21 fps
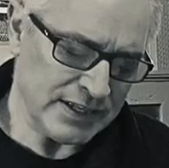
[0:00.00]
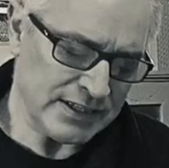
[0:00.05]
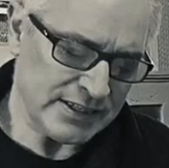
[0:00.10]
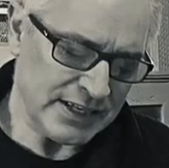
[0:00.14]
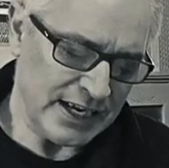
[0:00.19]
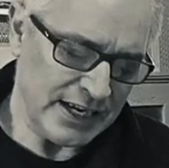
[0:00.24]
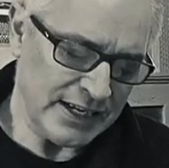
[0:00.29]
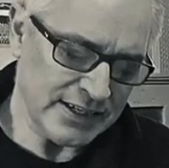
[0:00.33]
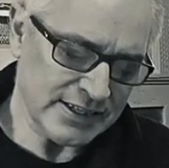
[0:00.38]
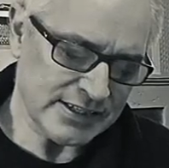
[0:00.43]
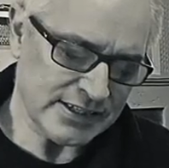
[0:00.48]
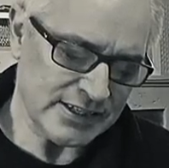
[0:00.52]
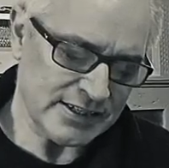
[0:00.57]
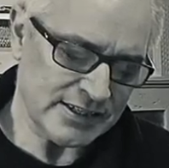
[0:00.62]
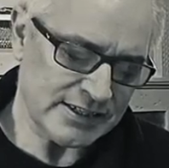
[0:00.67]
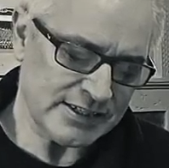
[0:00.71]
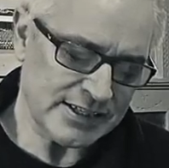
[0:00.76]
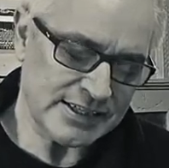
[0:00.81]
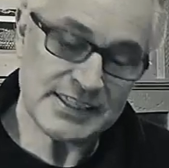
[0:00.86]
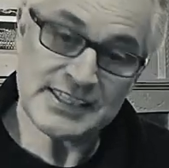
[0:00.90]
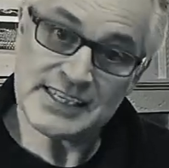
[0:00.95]
this innocent
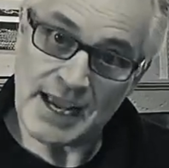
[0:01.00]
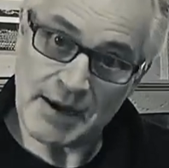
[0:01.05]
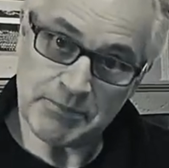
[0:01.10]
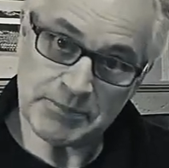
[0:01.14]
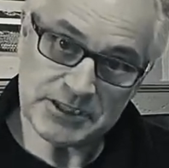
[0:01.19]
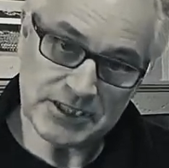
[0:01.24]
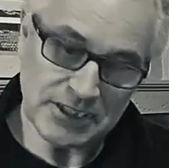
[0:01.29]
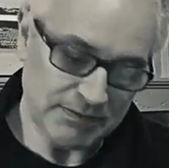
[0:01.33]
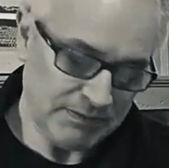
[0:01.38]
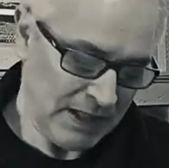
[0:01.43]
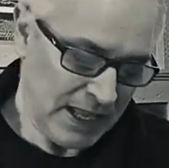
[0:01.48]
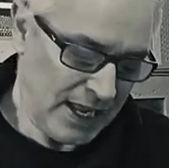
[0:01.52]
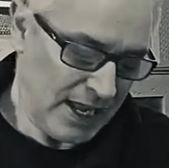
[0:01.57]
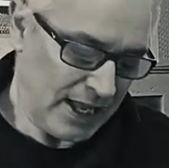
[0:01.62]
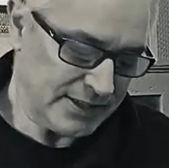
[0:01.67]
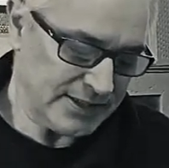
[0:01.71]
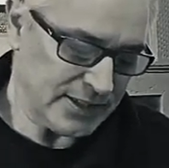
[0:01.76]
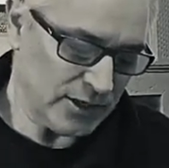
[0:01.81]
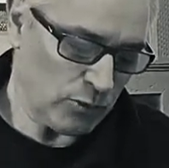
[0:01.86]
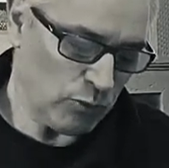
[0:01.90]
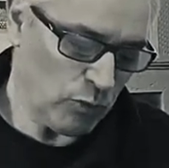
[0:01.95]
deception
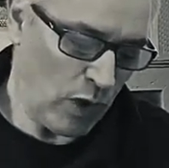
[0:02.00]
until